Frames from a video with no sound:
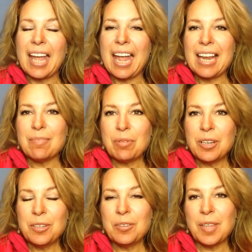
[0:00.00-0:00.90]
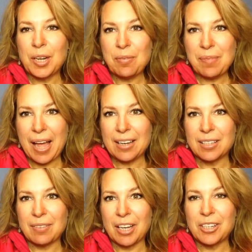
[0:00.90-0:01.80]
And pretty soon they don't buy
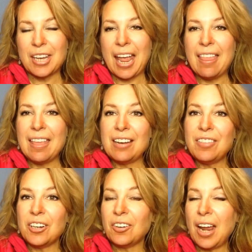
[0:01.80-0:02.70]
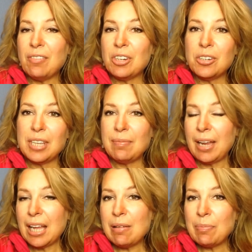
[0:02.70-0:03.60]
as much. And then if they're crafters, they
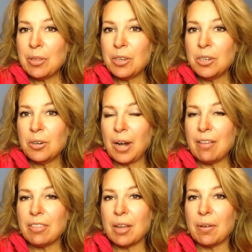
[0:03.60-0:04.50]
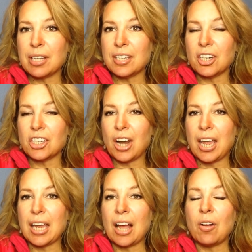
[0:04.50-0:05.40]
might come up with a new craft they want to start
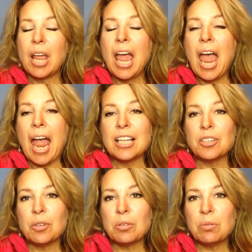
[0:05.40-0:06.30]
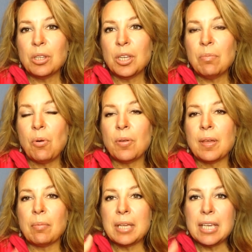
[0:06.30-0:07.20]
trying out. And so it's really important
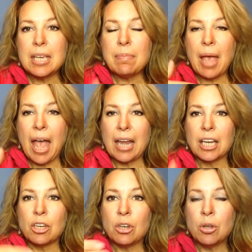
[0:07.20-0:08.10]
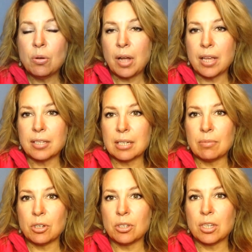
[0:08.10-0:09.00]
that we keep adding new
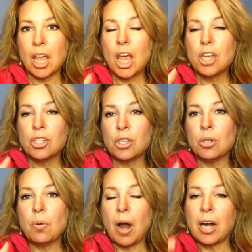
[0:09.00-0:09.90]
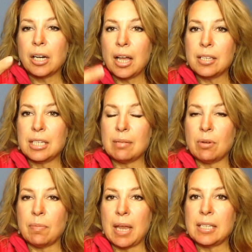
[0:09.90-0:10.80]
customers to our
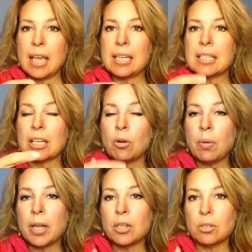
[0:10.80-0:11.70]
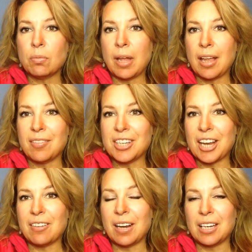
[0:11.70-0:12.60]
customer base. That is the quickest way of
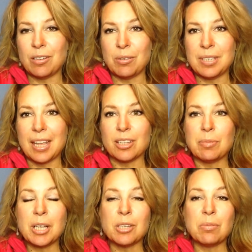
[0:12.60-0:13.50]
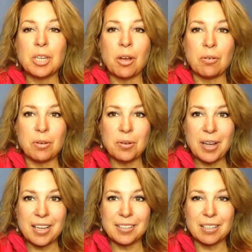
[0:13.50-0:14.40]
generating new sales, because we know new
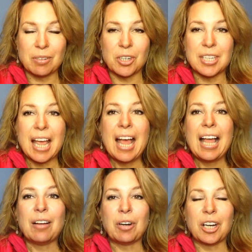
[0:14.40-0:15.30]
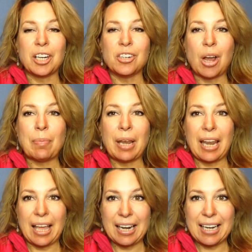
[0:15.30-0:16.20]
customers are going to drop a
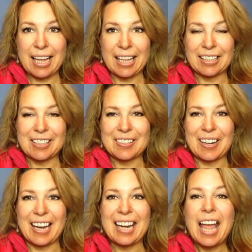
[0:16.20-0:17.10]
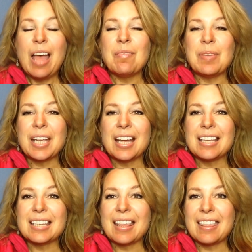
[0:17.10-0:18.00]
lot of dollars, right?
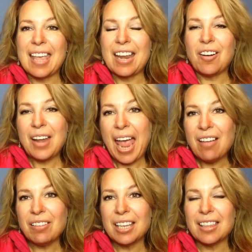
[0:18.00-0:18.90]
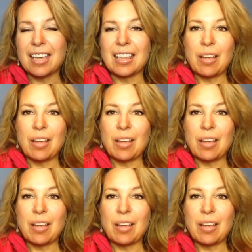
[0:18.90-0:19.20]
Because they don't have anything.